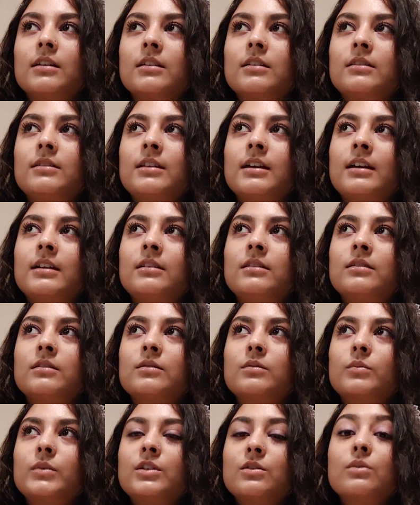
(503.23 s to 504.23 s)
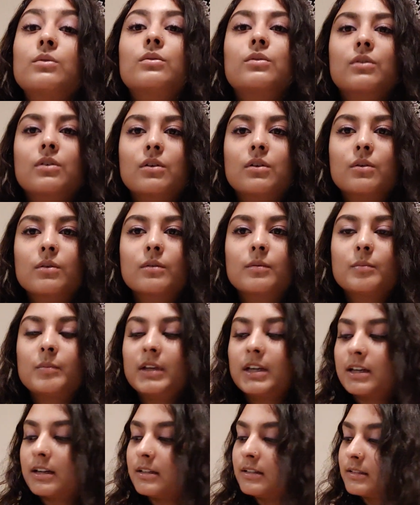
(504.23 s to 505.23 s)
then we don't grow,
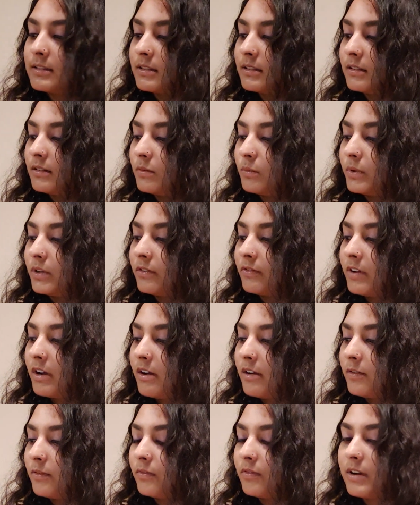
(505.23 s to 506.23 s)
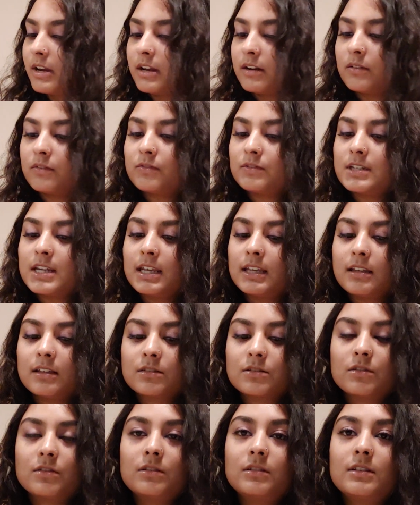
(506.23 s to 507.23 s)
because we're very afraid of taking
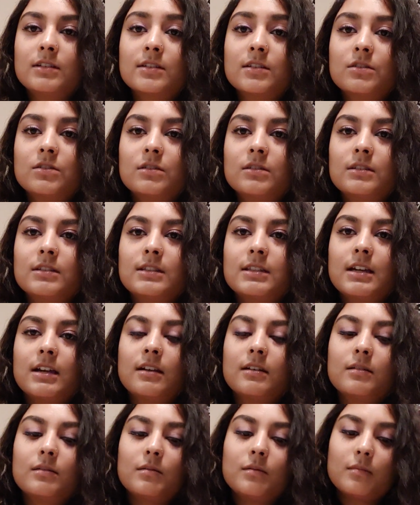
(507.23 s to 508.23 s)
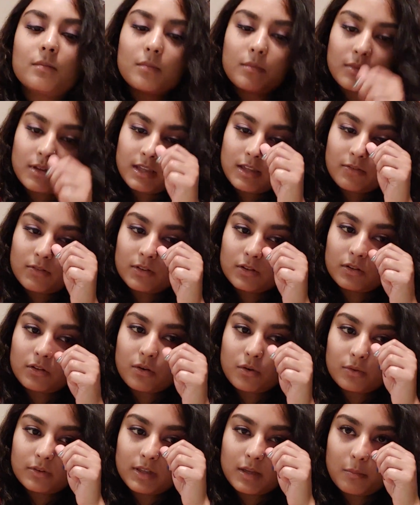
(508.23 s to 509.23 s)
certain decisions that, even
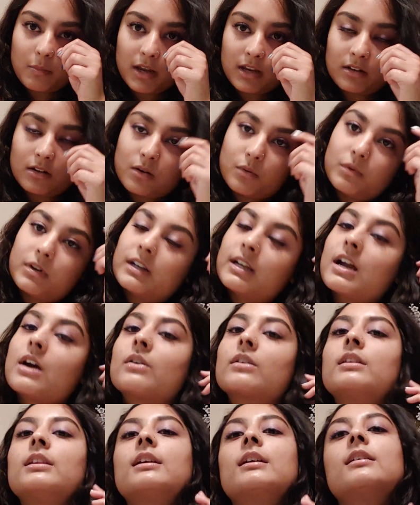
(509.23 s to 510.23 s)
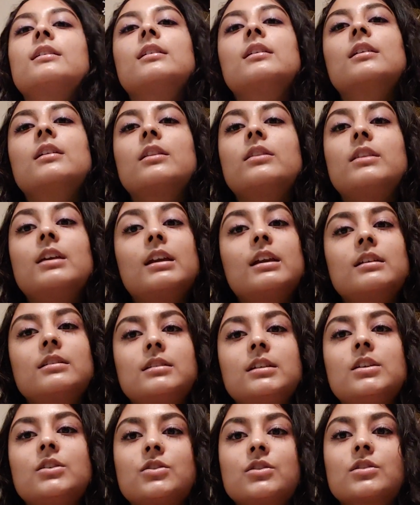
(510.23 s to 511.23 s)
though they might not work out in the end, they can
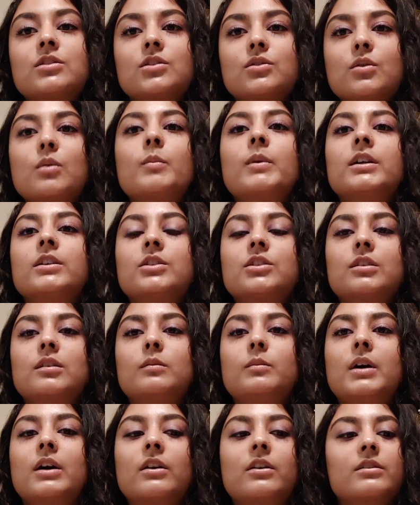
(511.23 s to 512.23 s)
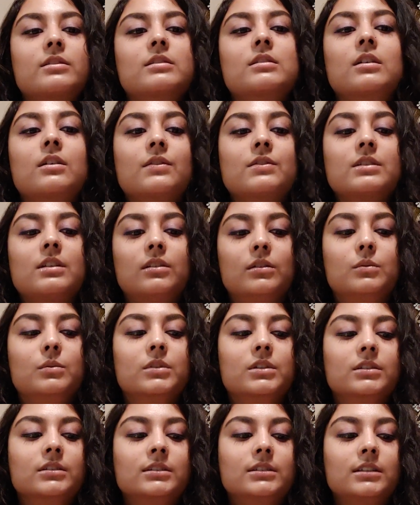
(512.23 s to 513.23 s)
teach us so much about ourselves and the
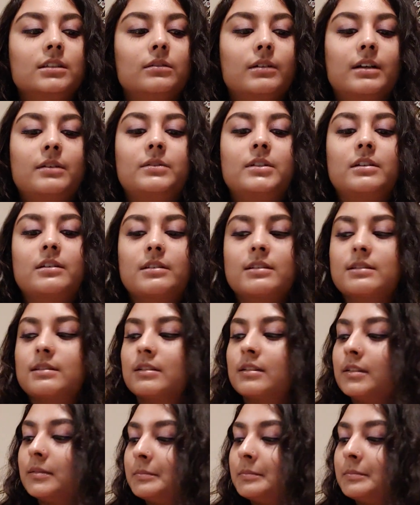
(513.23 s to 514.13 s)
world around us.